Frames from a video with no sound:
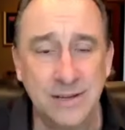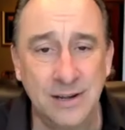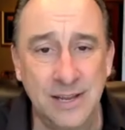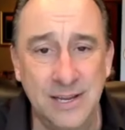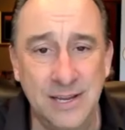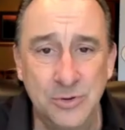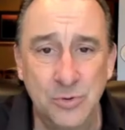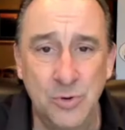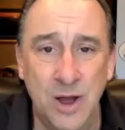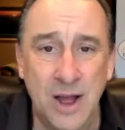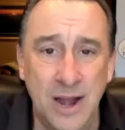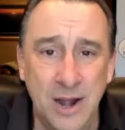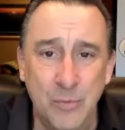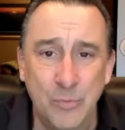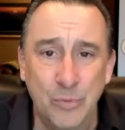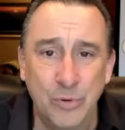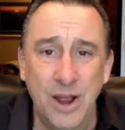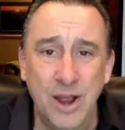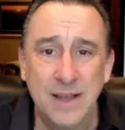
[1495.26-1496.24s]
leads to a higher
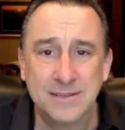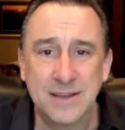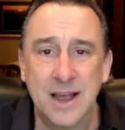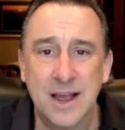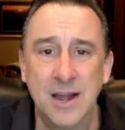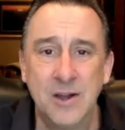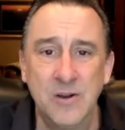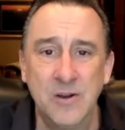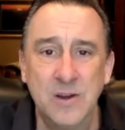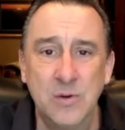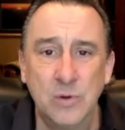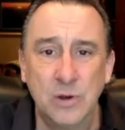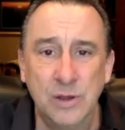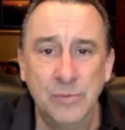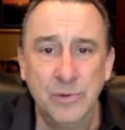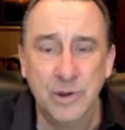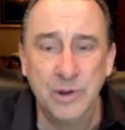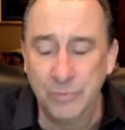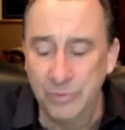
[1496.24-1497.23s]
price, a higher equilibrium